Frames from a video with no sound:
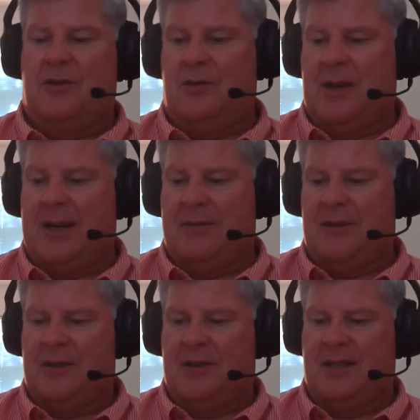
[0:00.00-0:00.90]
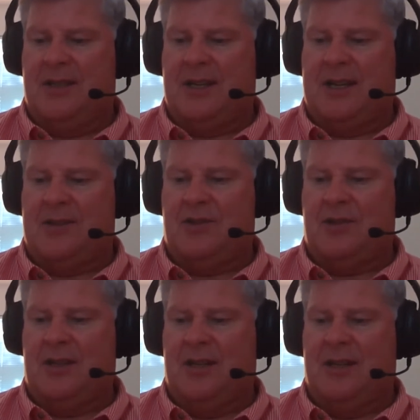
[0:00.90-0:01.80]
you have to detach
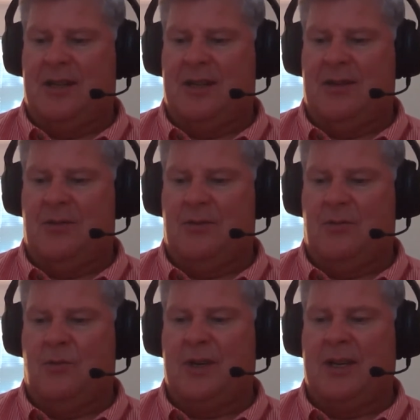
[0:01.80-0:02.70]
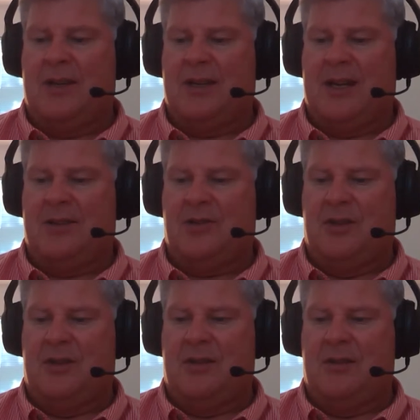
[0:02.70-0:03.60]
and then reattach it,